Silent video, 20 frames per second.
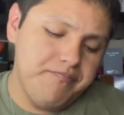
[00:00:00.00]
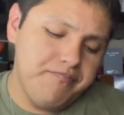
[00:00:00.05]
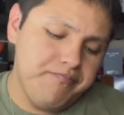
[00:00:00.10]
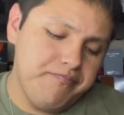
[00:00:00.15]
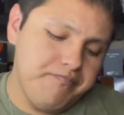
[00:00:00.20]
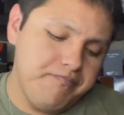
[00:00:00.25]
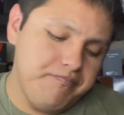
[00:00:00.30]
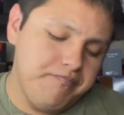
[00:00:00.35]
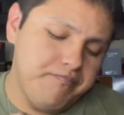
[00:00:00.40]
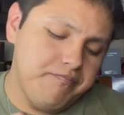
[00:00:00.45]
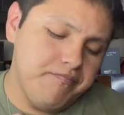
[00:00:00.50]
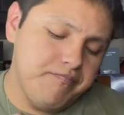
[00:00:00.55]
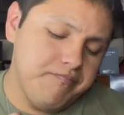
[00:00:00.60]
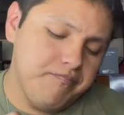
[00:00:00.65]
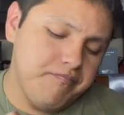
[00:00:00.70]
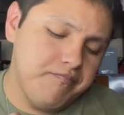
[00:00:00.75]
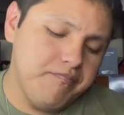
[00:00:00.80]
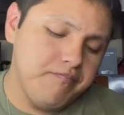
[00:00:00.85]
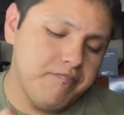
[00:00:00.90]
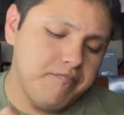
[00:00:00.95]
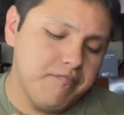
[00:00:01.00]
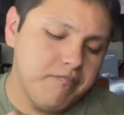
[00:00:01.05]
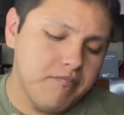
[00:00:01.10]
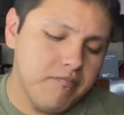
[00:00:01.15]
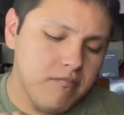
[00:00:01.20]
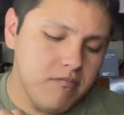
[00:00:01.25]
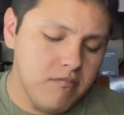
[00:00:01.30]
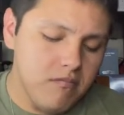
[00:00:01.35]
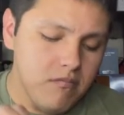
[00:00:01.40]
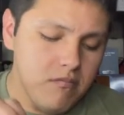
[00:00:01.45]

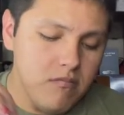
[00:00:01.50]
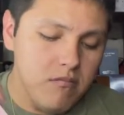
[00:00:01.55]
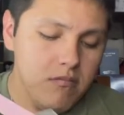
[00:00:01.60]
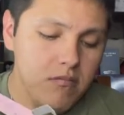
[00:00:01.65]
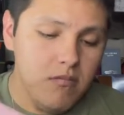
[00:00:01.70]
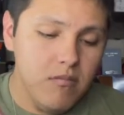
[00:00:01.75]
(silence)